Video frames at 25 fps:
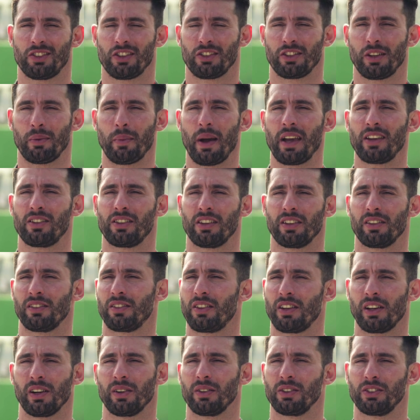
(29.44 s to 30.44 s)
It's just amazing,
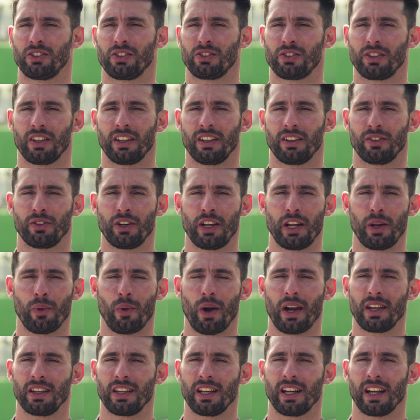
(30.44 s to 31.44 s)
you know, it's just uh, really
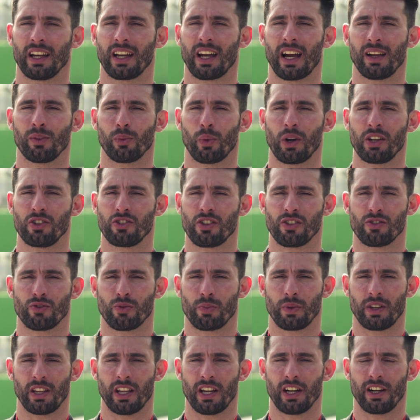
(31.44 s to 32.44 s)
waiting. I can't wait just
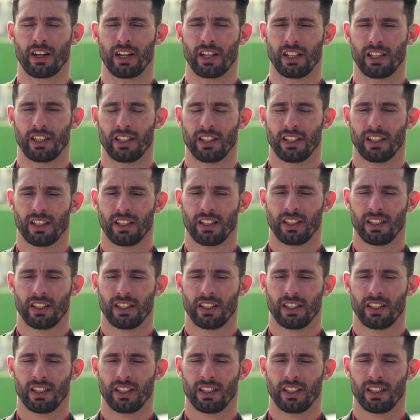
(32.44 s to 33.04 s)
to be there, and